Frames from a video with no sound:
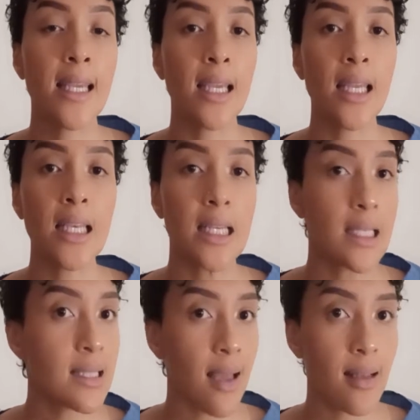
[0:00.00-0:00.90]
It
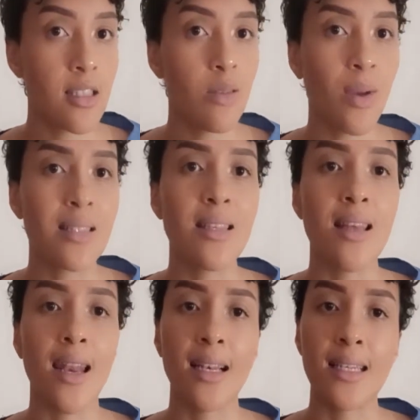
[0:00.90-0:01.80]
is estimated
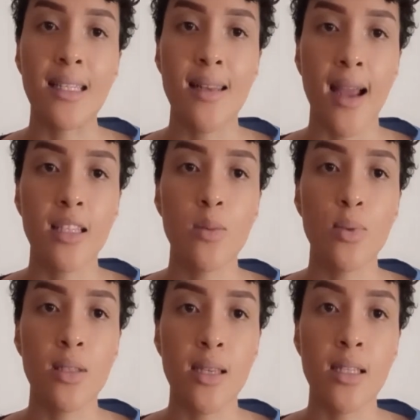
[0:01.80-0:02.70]
that at least
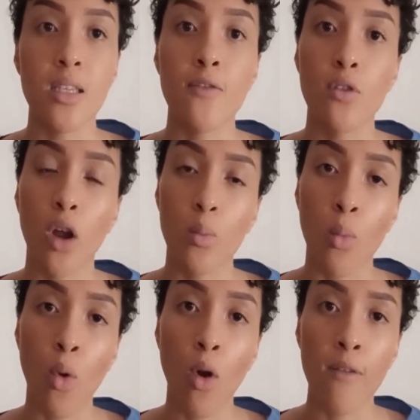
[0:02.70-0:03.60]
90%, if not
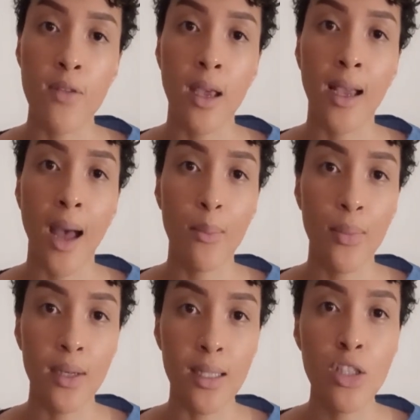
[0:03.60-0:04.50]
more, of the
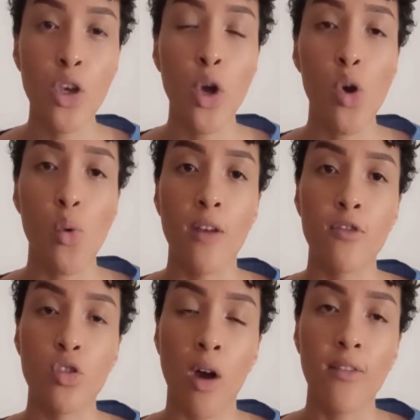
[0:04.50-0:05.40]
companies who have
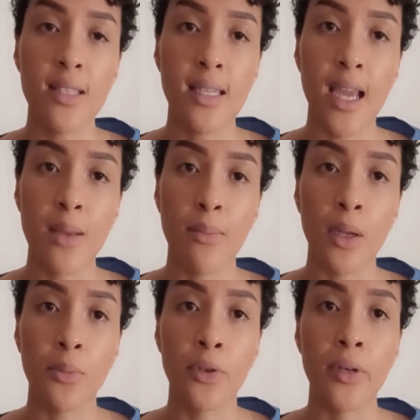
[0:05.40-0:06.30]
drafted a
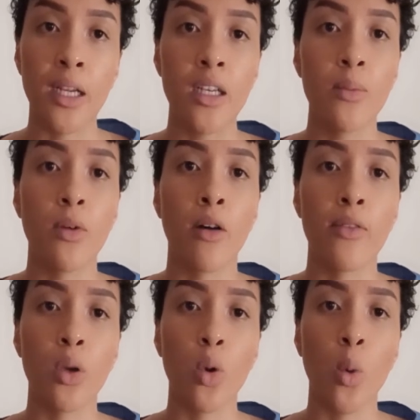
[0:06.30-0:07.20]
memorandum
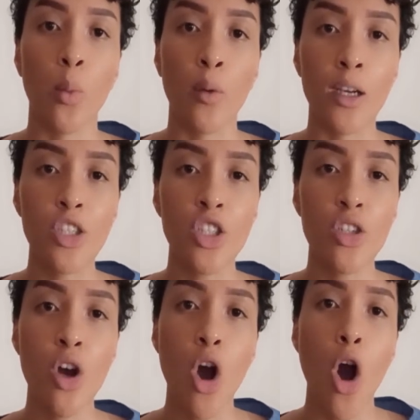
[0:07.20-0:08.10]
of
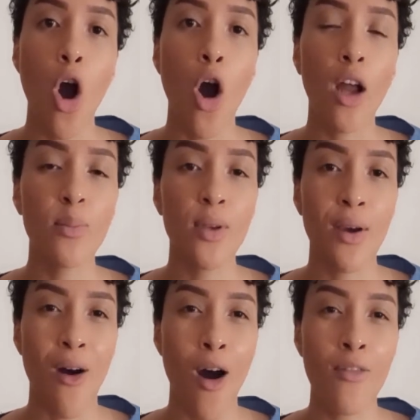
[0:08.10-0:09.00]
incorporation on
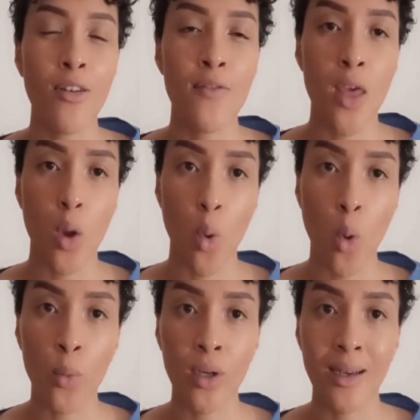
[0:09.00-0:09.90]
behalf of their
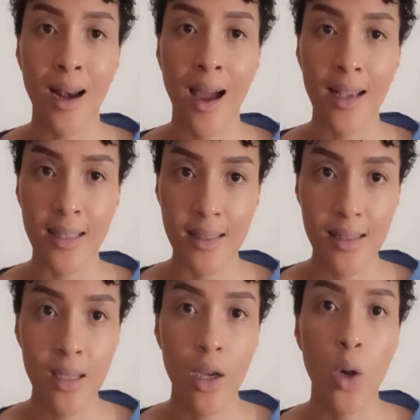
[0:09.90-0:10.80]
corporate
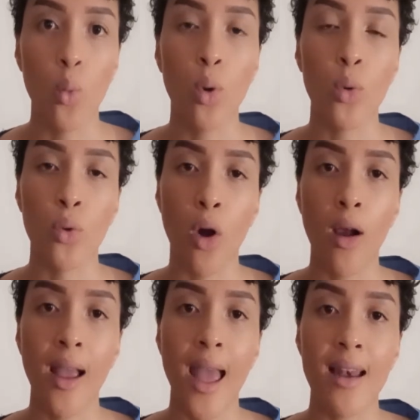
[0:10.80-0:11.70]
clients were
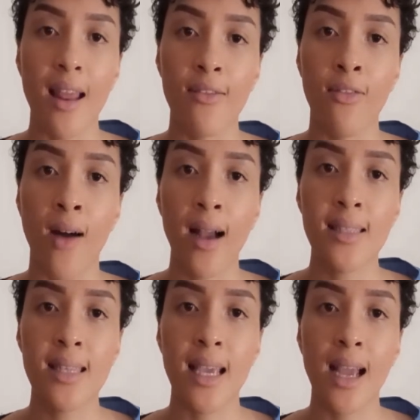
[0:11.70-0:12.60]
wrong and
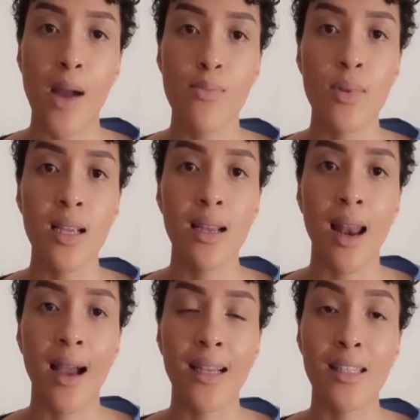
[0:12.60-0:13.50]
advised their company
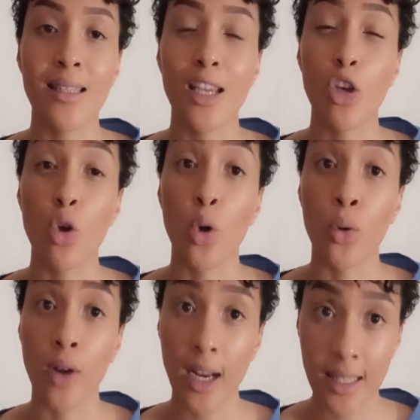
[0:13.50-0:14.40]
clients
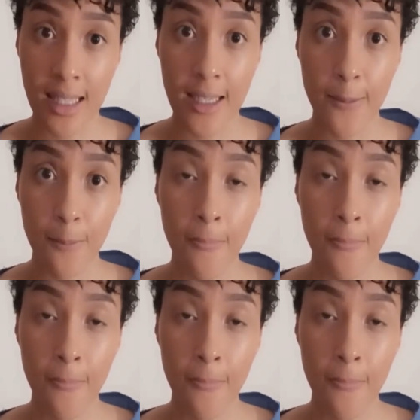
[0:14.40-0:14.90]
incorrectly.